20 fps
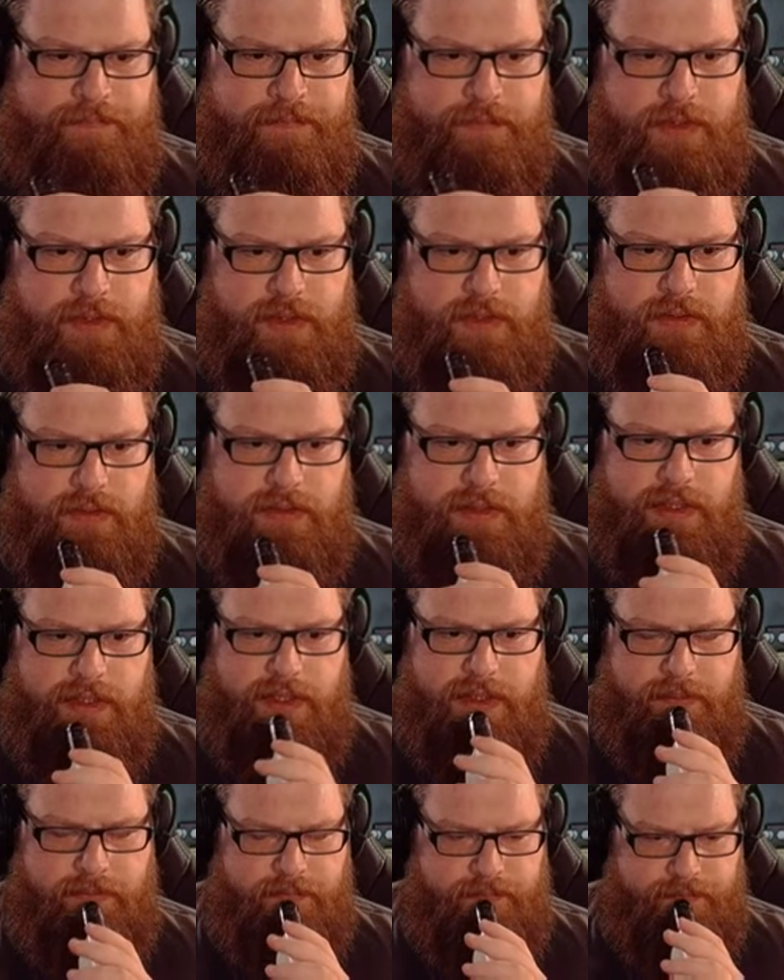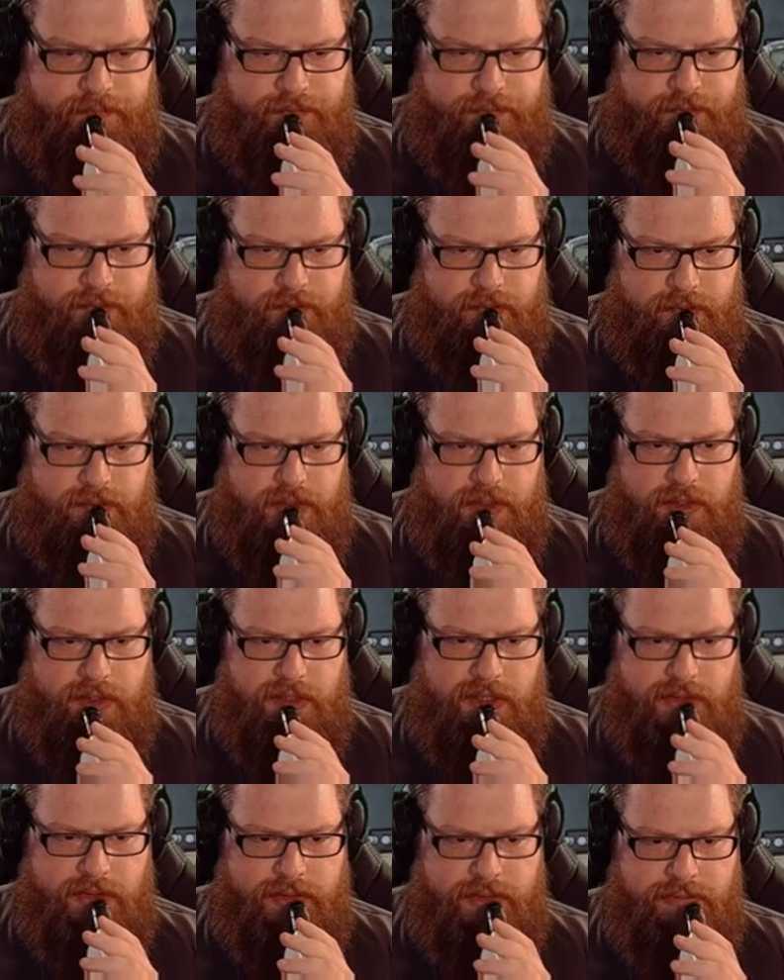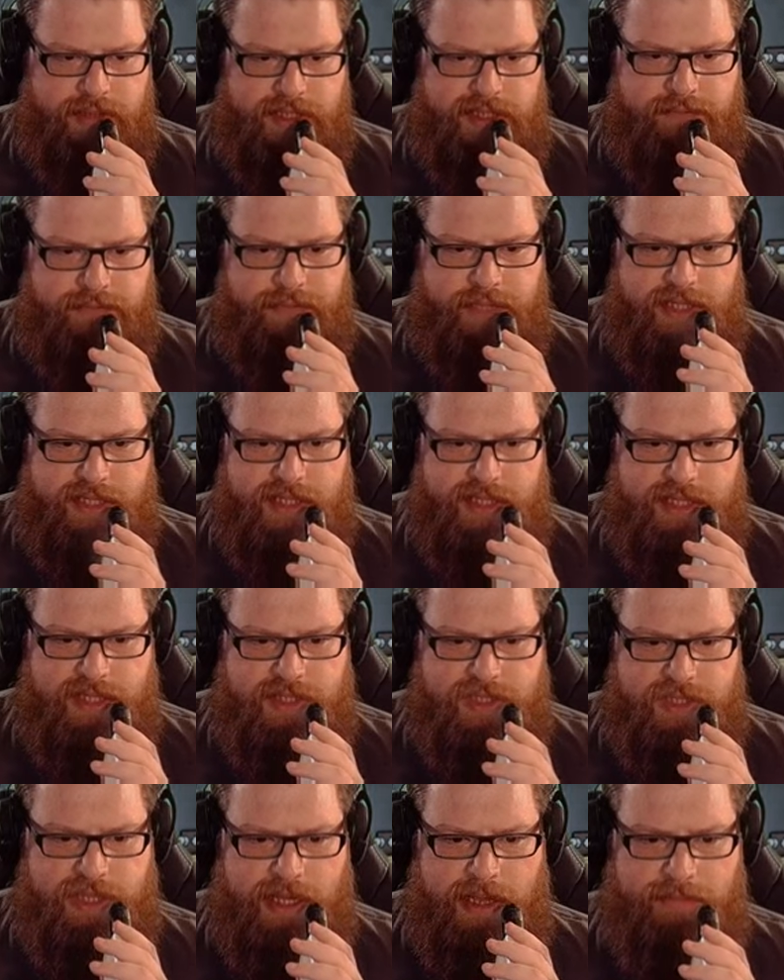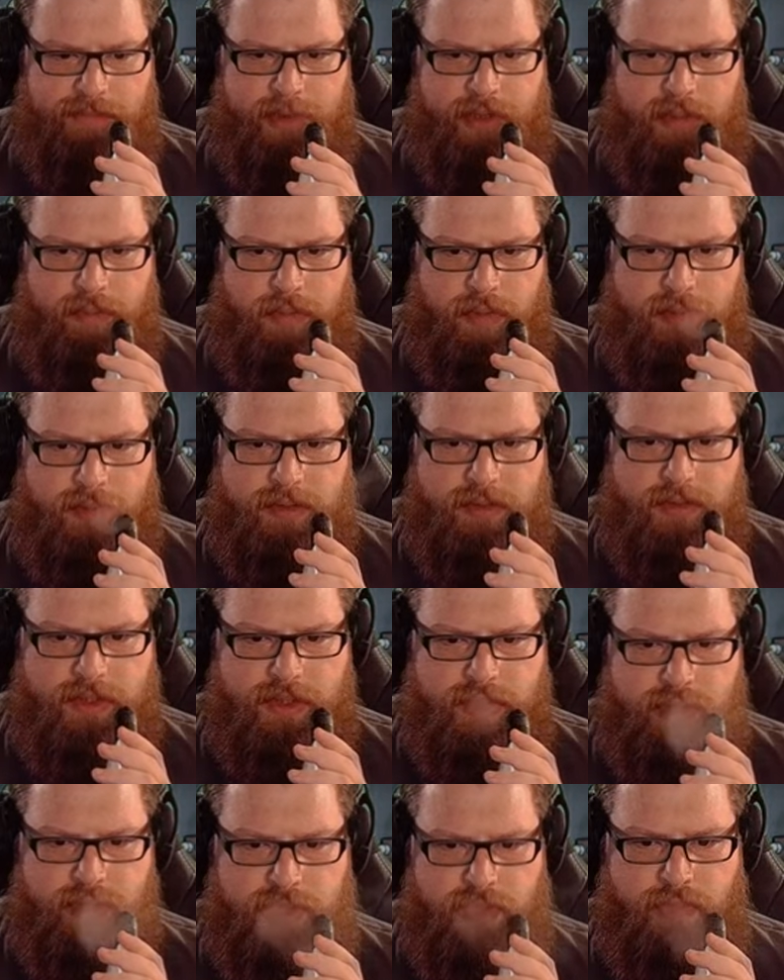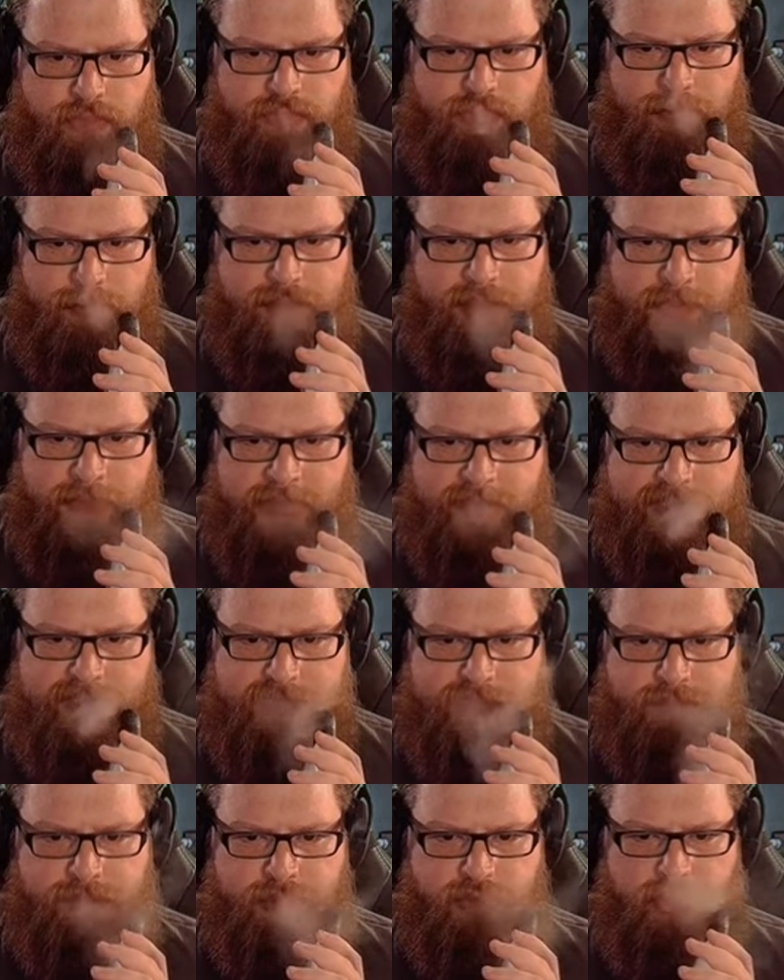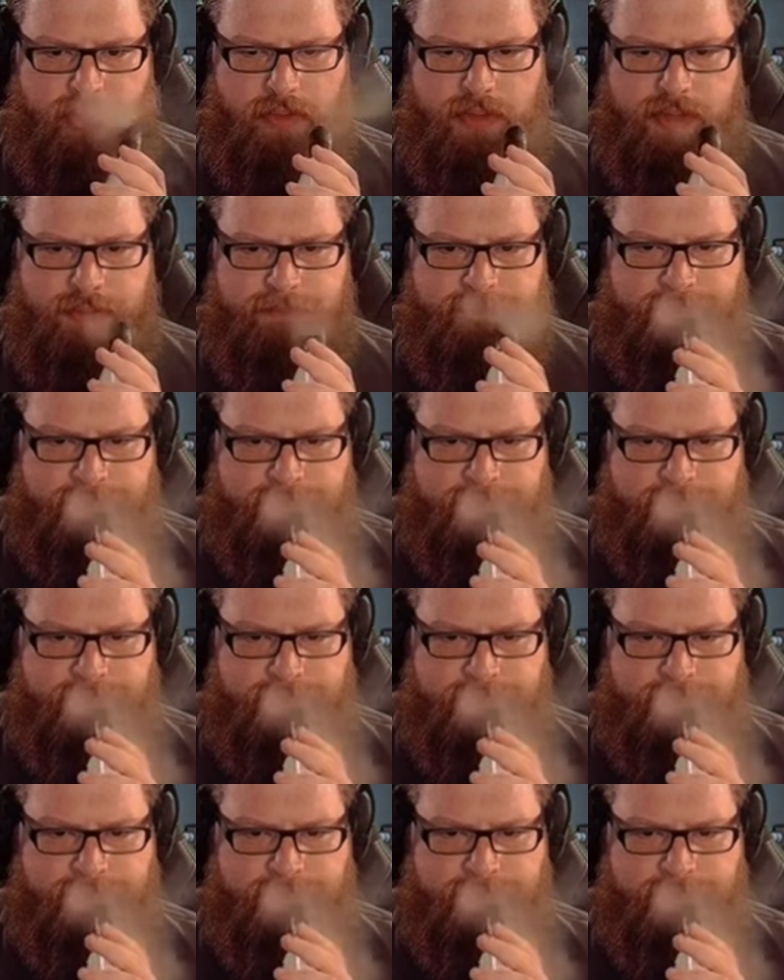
Okay. Now, the reason for this is I'm going to want to store up some excess petroleum.